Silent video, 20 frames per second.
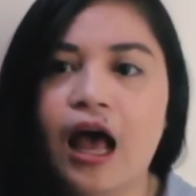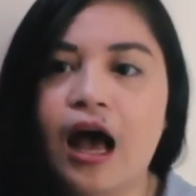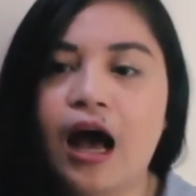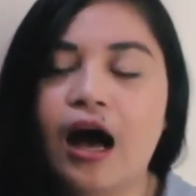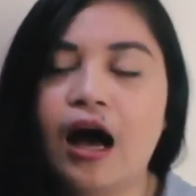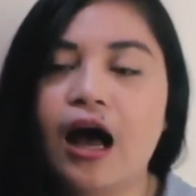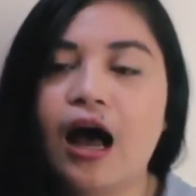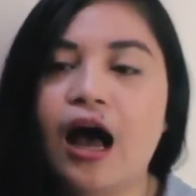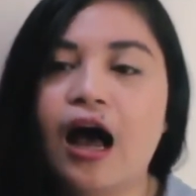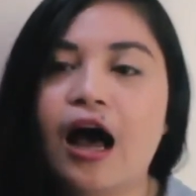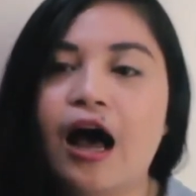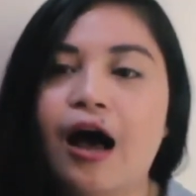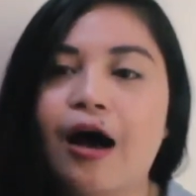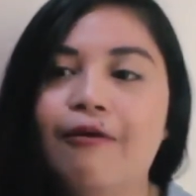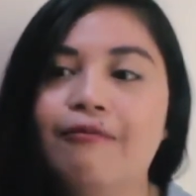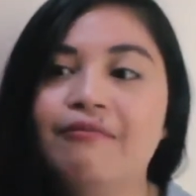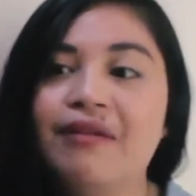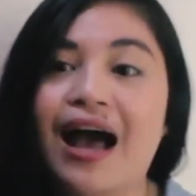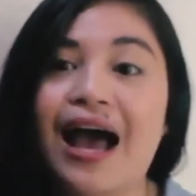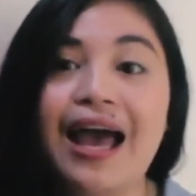
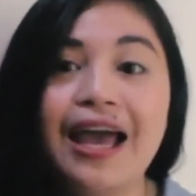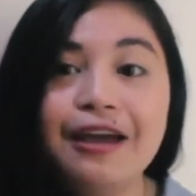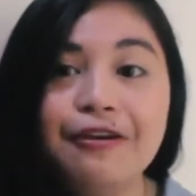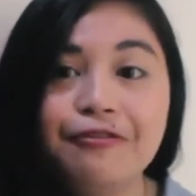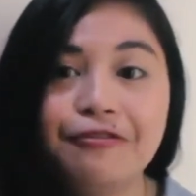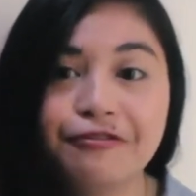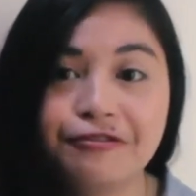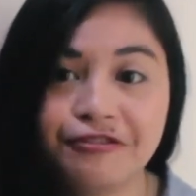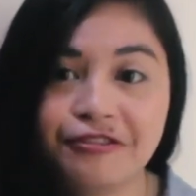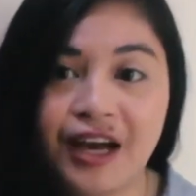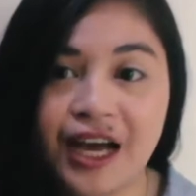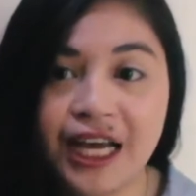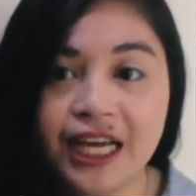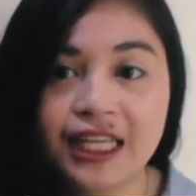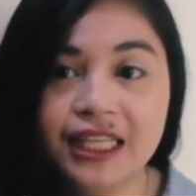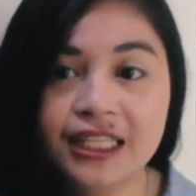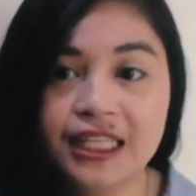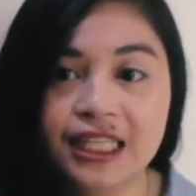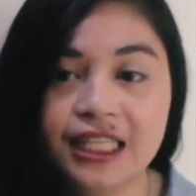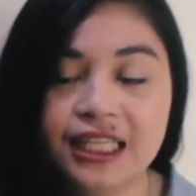I
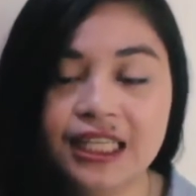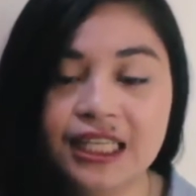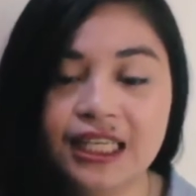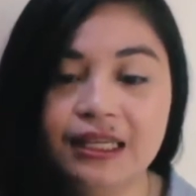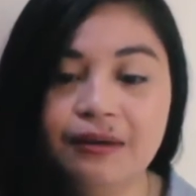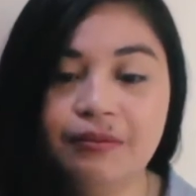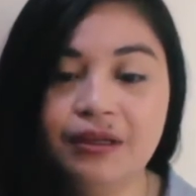finally